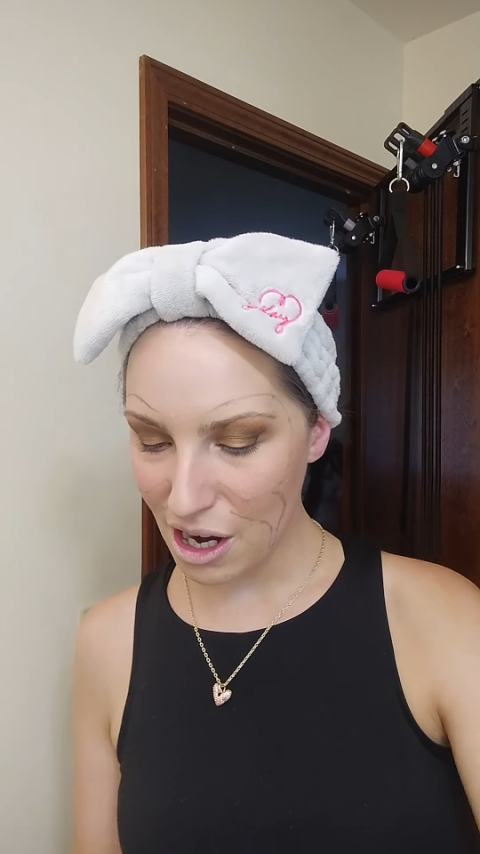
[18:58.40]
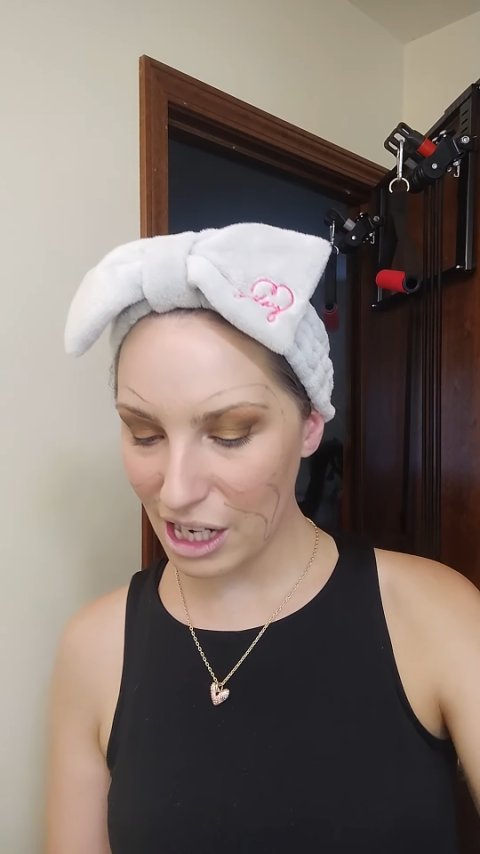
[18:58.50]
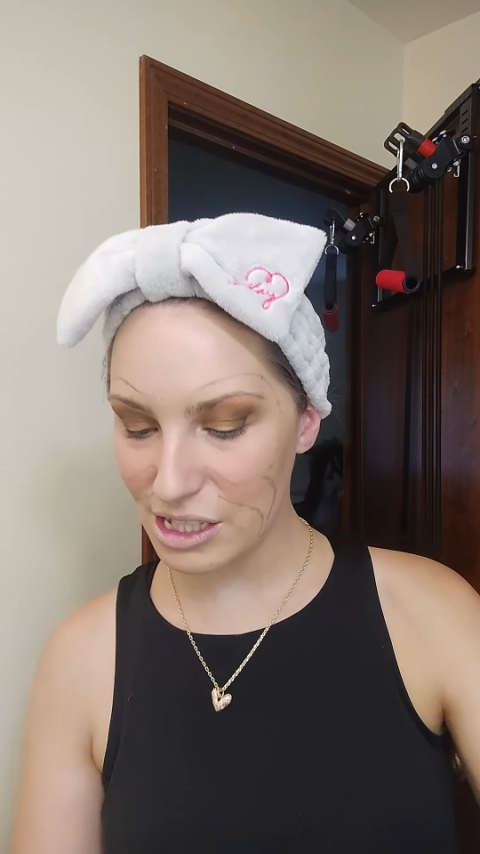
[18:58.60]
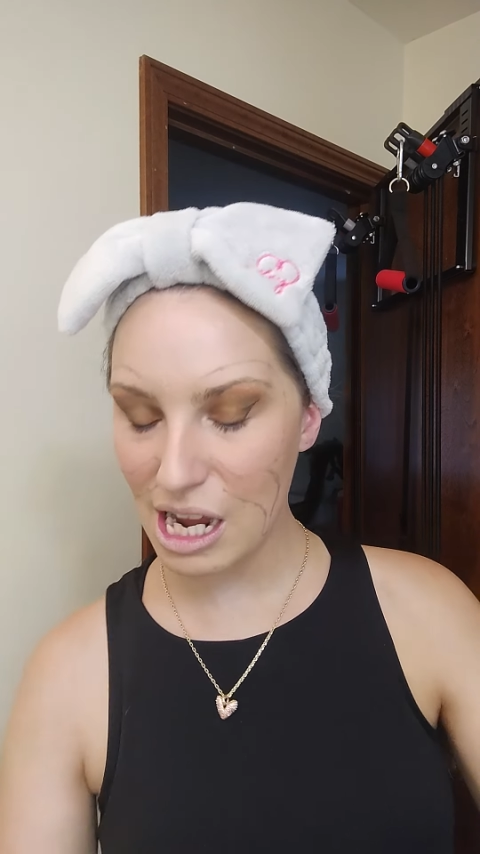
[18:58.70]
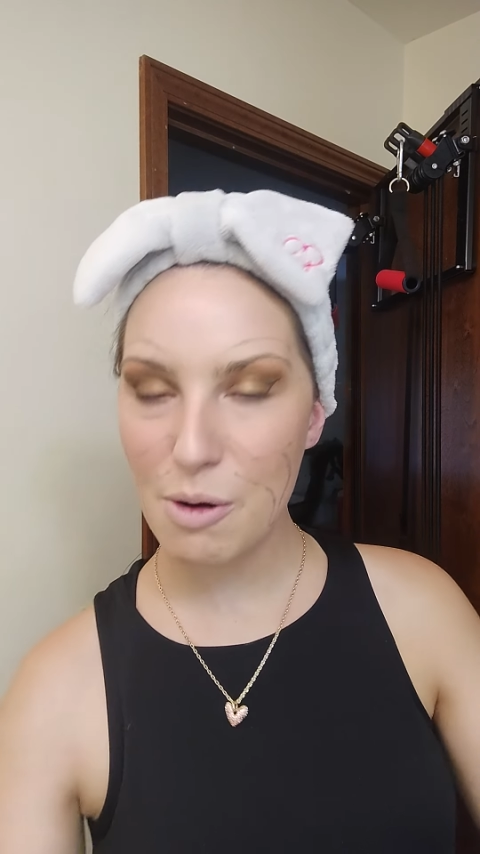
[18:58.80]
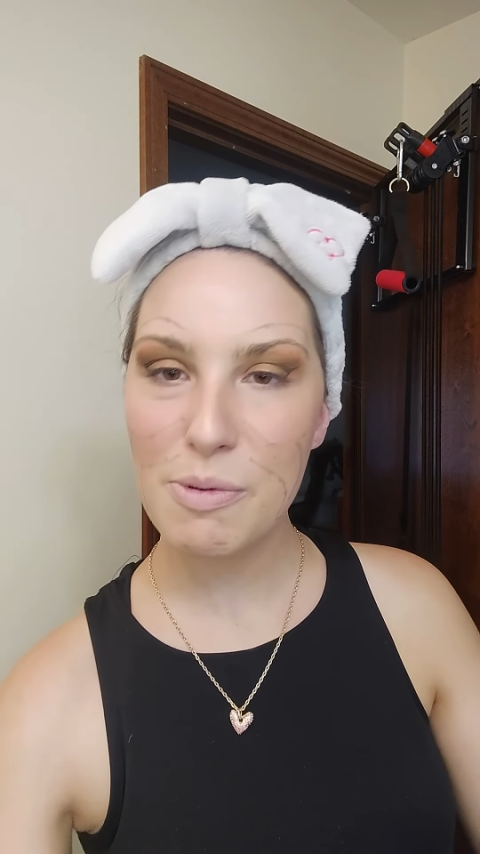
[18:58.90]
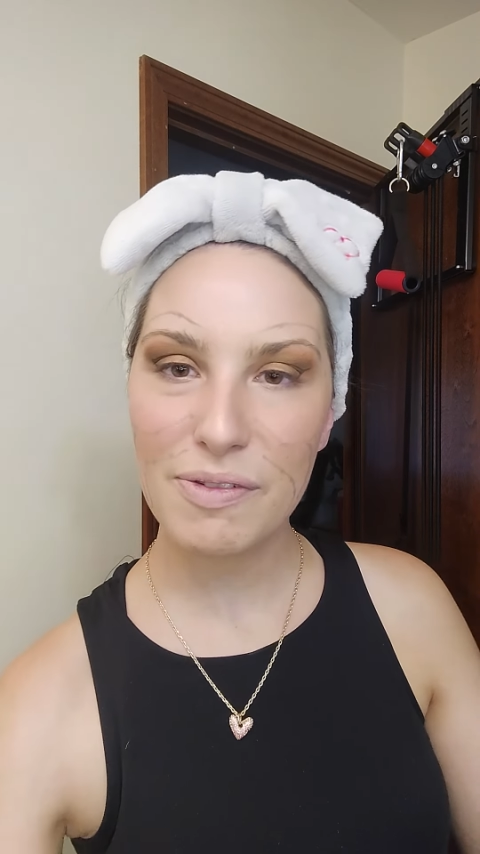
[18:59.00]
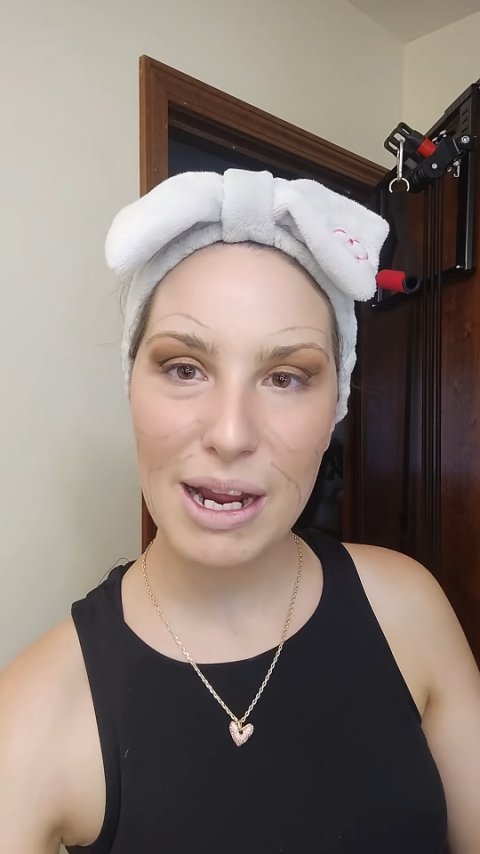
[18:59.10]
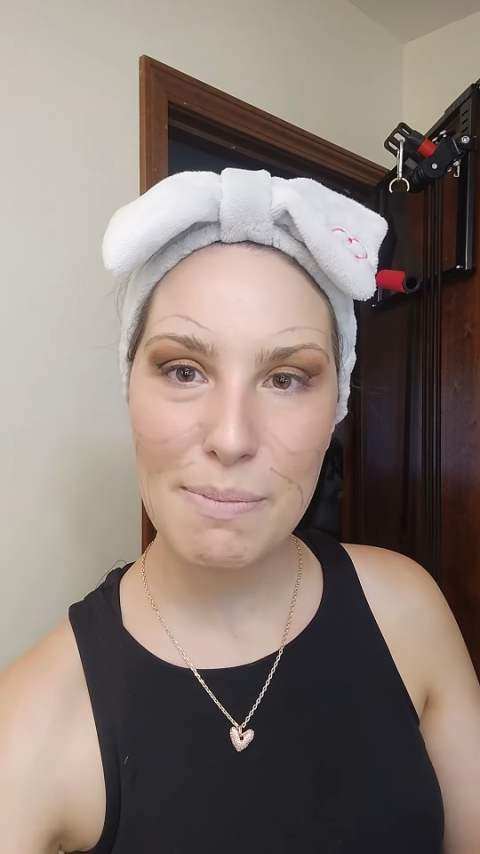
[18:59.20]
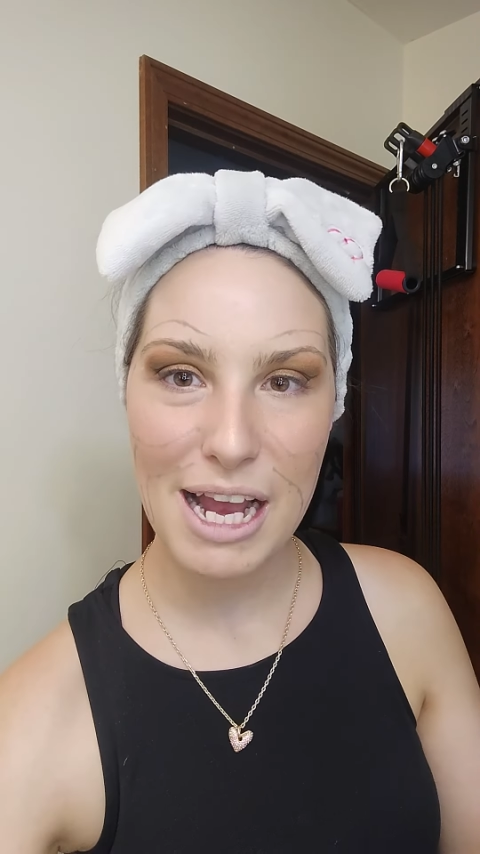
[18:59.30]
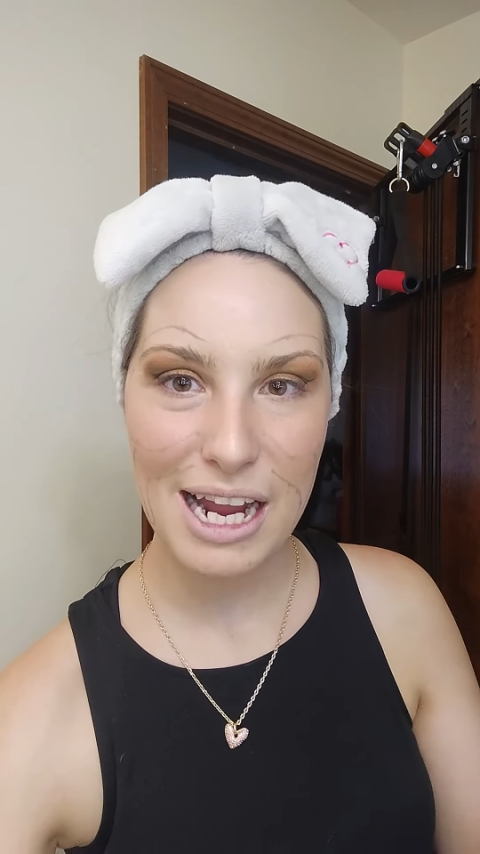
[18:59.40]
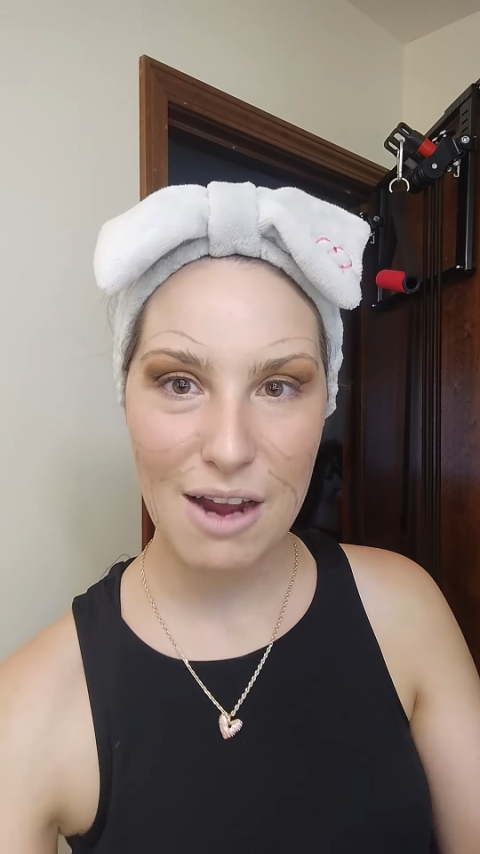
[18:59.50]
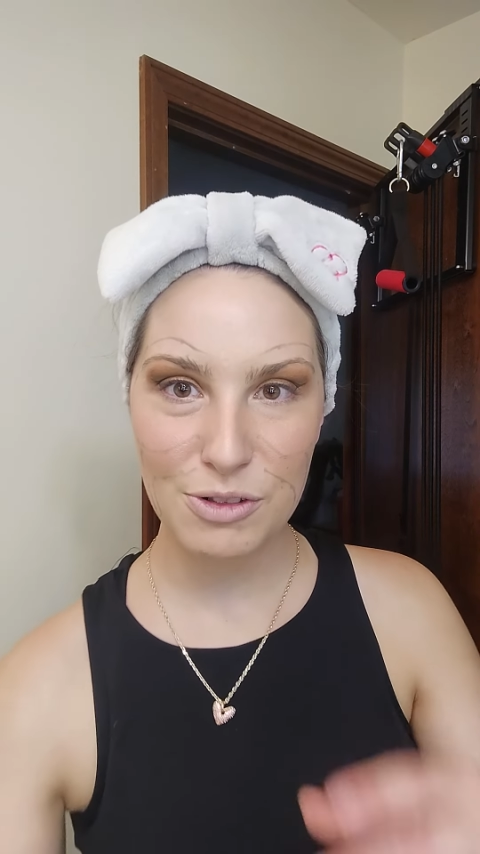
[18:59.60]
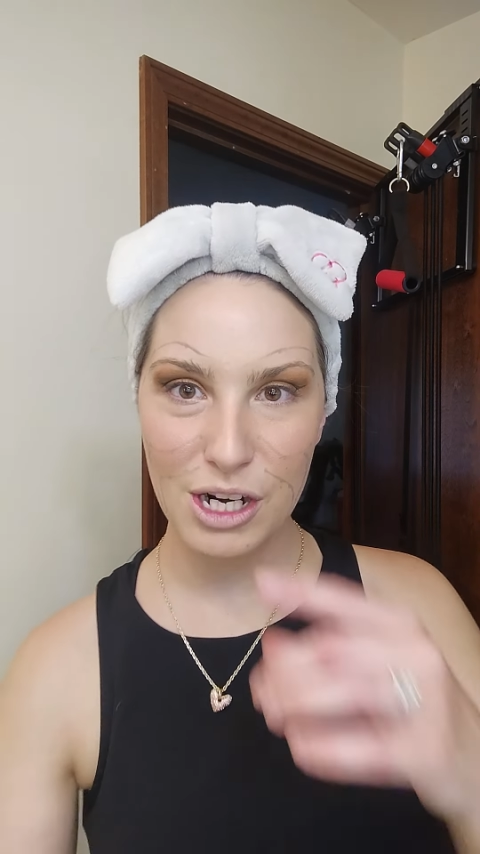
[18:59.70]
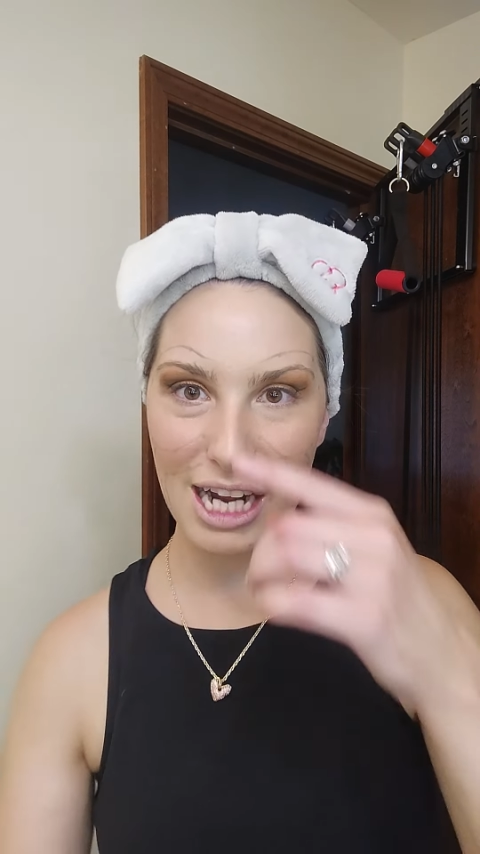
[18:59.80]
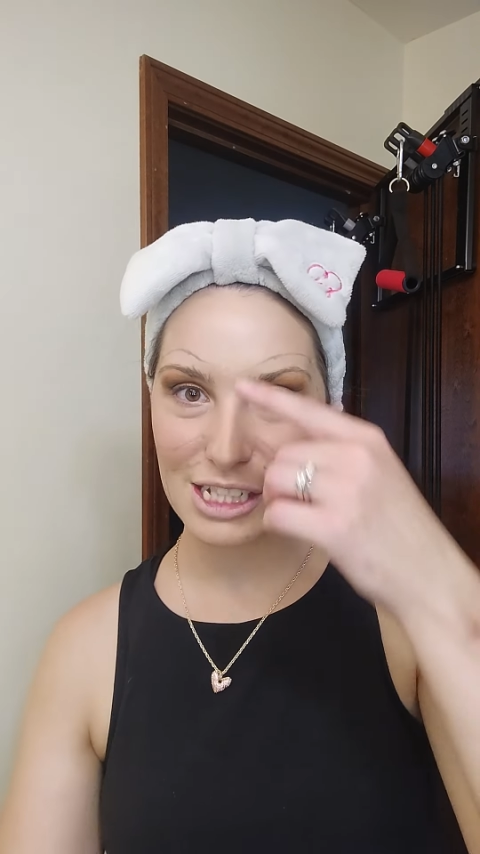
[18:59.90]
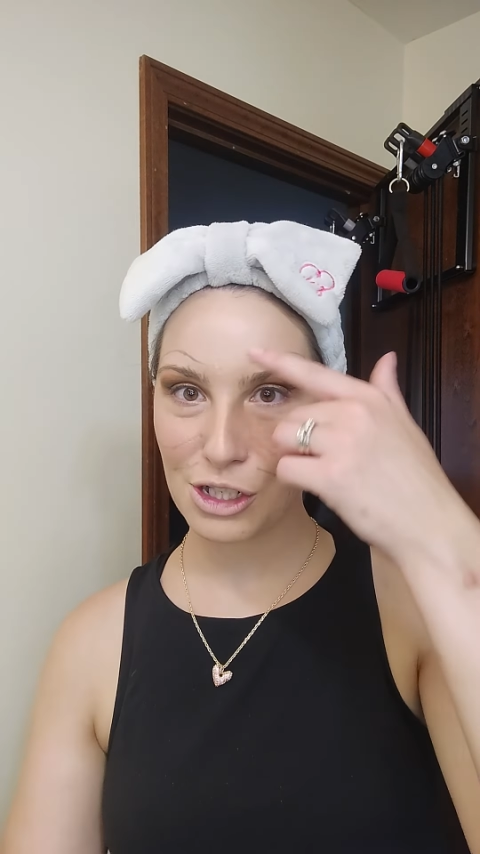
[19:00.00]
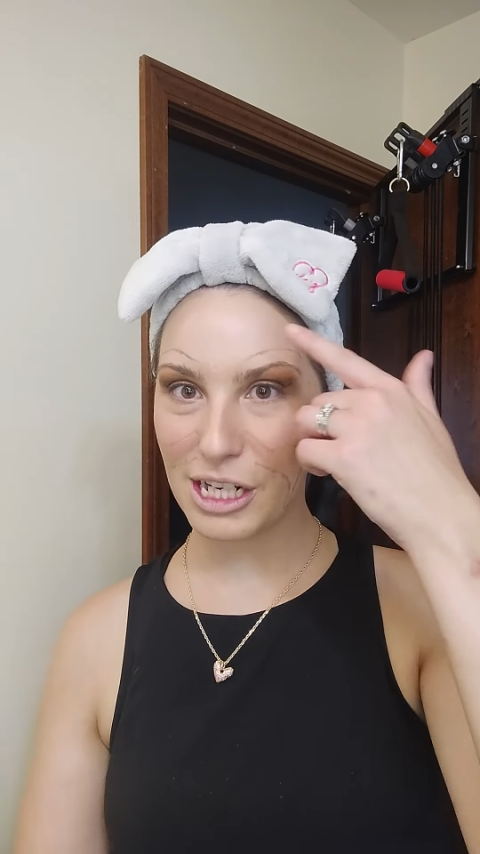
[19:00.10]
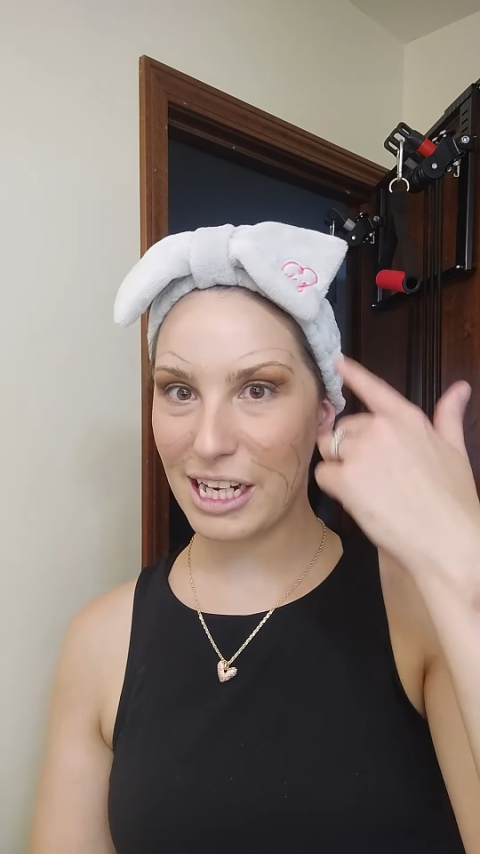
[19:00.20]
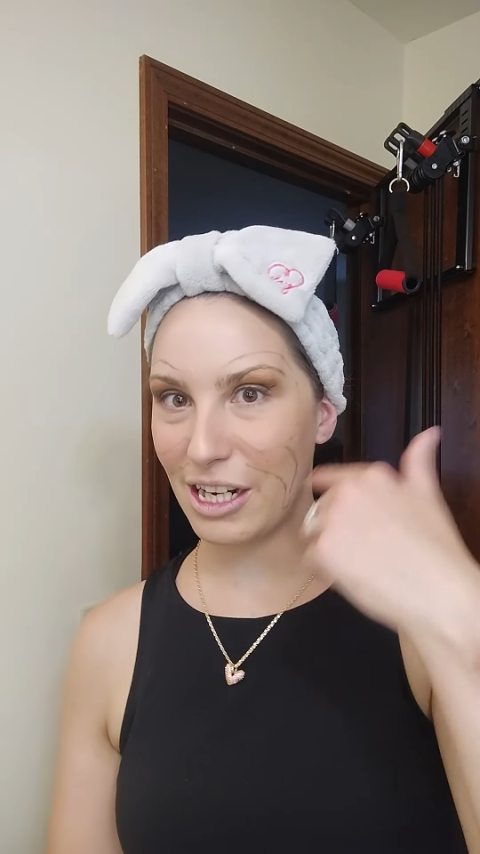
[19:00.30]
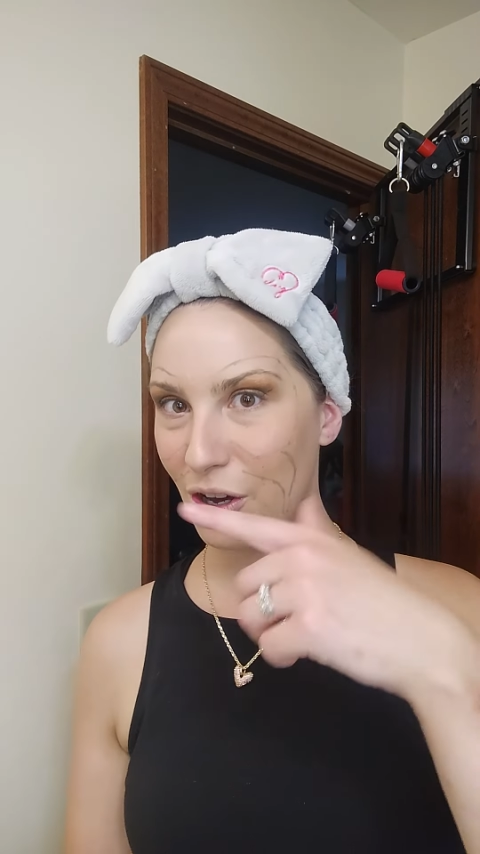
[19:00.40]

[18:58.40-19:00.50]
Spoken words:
Alright, so I will be right back after I start getting